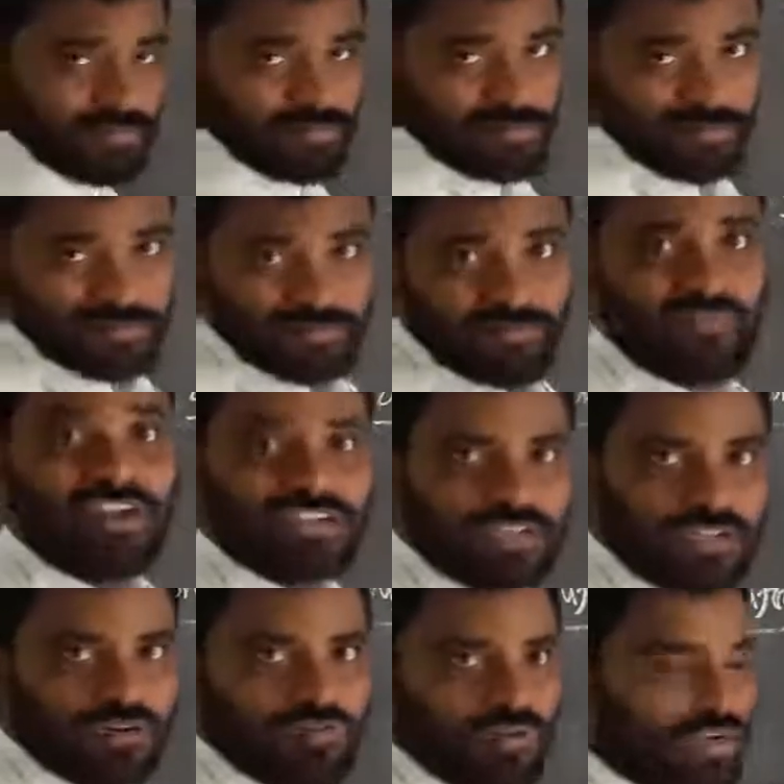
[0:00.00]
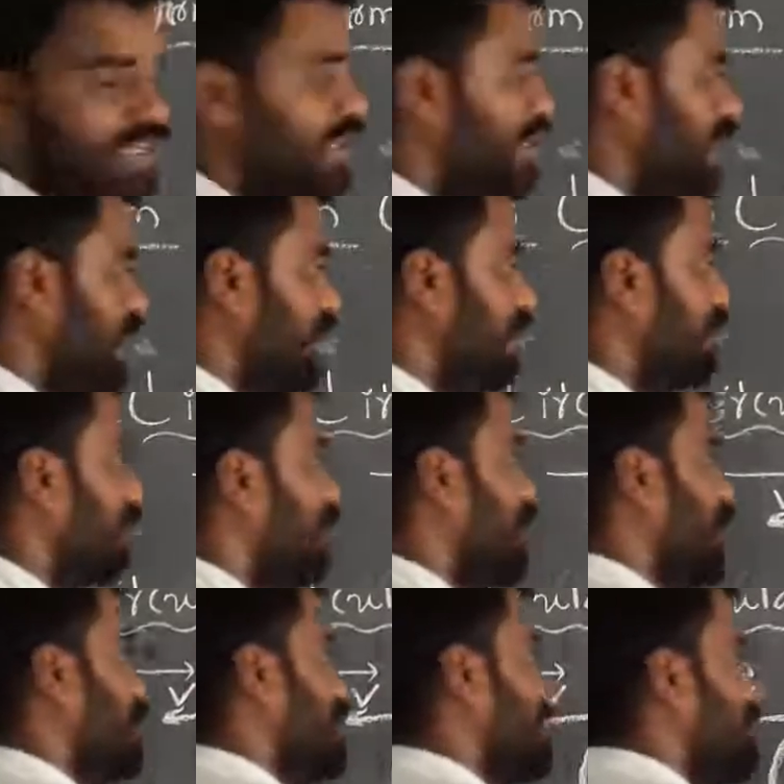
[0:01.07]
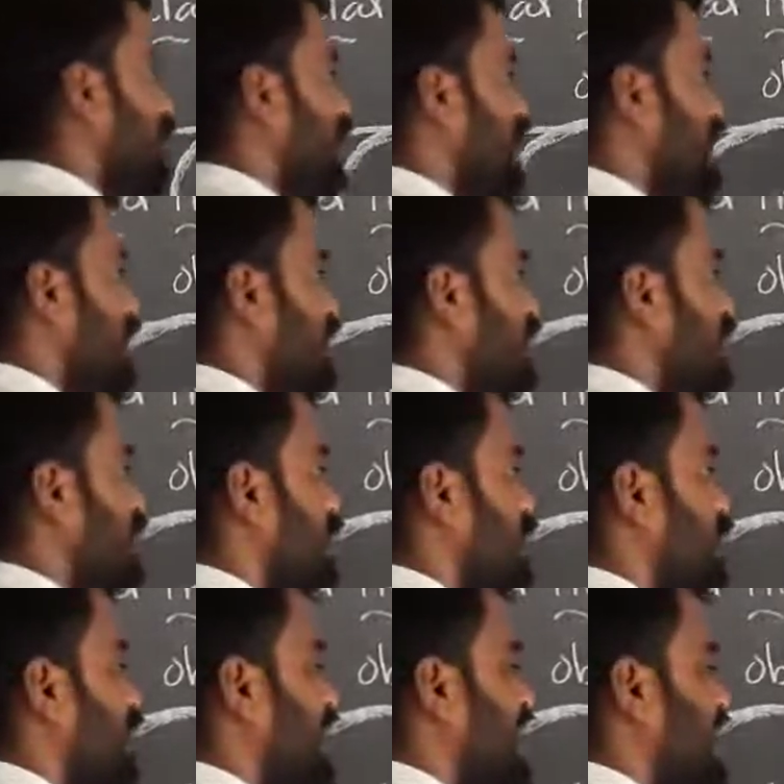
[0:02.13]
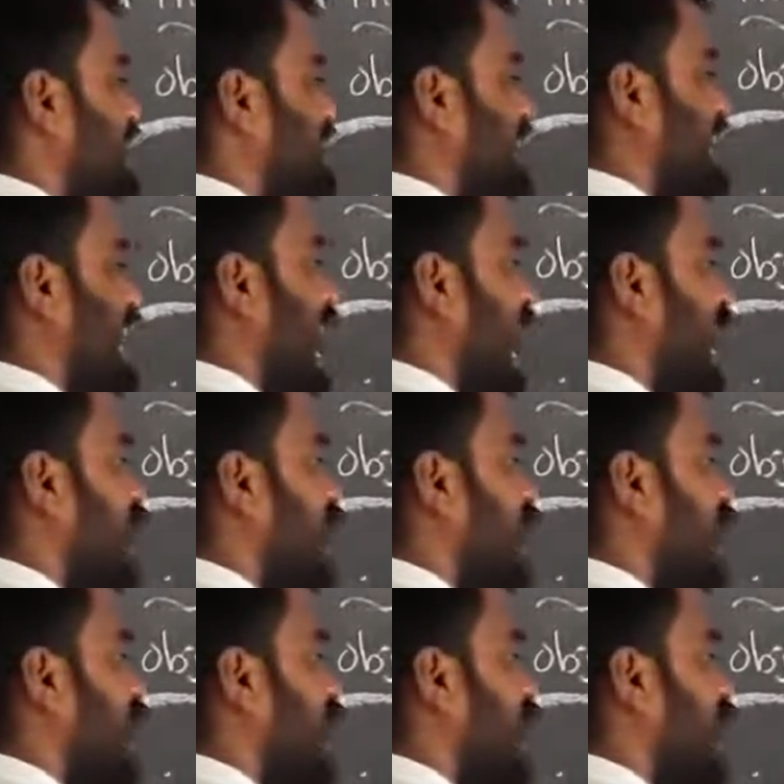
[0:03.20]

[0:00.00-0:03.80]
vector quantity, but speed is scalar